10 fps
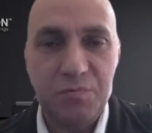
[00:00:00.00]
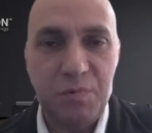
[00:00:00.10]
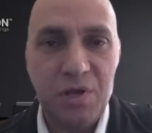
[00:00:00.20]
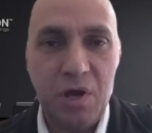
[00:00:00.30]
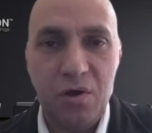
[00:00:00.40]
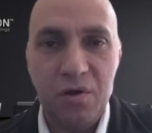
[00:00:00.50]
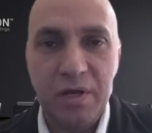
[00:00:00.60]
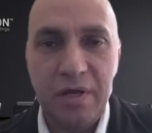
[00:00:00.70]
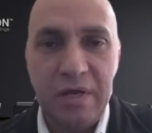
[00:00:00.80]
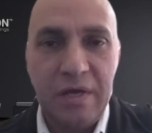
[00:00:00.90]
We no
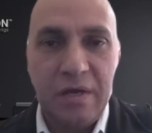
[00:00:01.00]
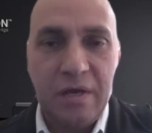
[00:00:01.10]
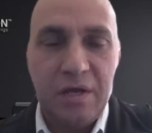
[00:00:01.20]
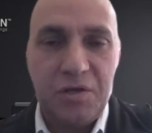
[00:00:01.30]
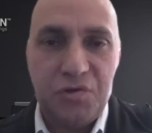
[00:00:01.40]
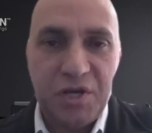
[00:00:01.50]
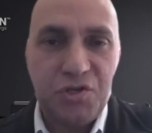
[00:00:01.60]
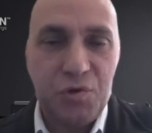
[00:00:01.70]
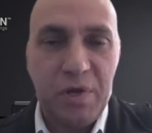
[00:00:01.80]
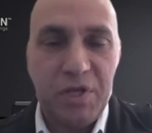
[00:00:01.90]
longer
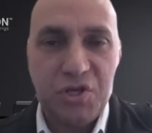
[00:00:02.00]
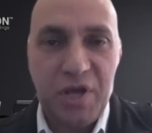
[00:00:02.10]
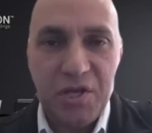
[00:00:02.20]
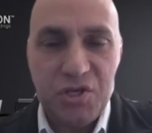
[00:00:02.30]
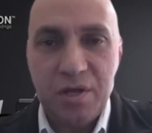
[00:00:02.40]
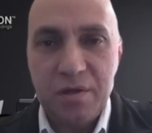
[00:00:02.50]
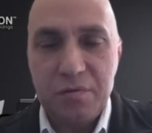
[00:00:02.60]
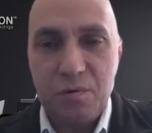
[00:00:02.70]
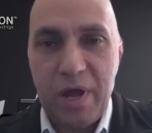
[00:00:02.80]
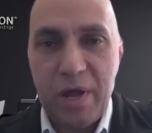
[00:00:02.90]
trust you. We're
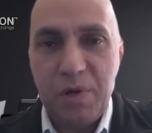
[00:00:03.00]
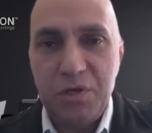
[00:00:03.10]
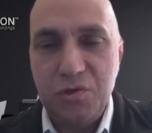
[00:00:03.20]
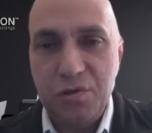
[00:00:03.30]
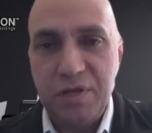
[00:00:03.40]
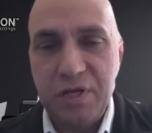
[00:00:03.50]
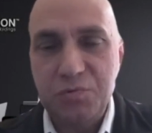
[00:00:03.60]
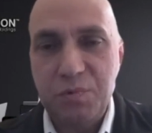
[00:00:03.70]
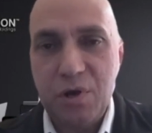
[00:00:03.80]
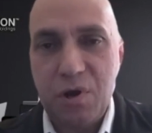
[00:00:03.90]
changing the way we do
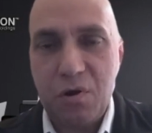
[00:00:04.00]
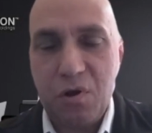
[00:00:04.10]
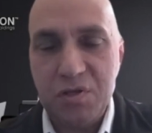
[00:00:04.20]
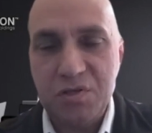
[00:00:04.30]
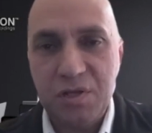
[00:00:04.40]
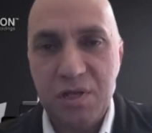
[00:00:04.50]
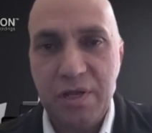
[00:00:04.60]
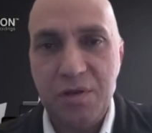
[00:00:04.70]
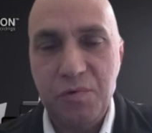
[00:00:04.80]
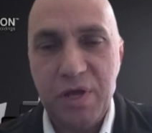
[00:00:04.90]
things. We are
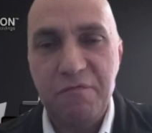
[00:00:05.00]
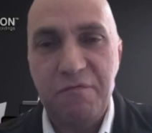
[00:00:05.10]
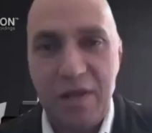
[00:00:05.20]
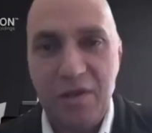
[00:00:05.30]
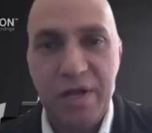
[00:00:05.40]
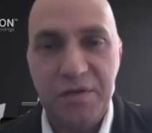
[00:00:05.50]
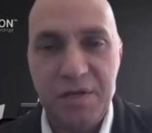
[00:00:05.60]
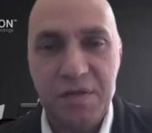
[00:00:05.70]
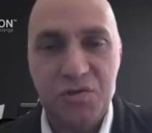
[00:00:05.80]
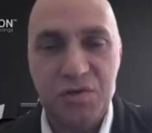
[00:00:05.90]
constantly
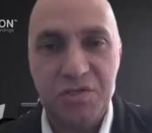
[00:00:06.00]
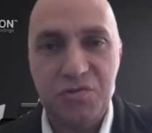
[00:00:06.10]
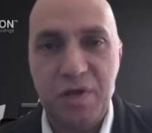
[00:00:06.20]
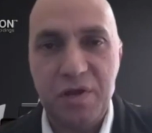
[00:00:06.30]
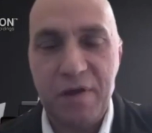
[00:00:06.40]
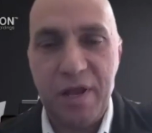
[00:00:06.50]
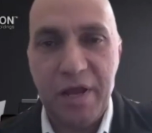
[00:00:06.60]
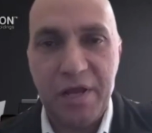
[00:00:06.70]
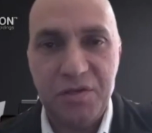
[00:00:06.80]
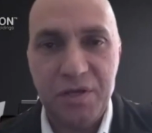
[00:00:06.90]
reevaluating the trust,
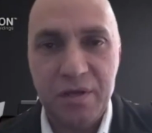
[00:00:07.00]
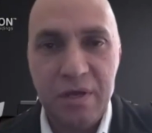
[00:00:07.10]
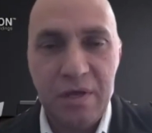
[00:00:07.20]
reevaluating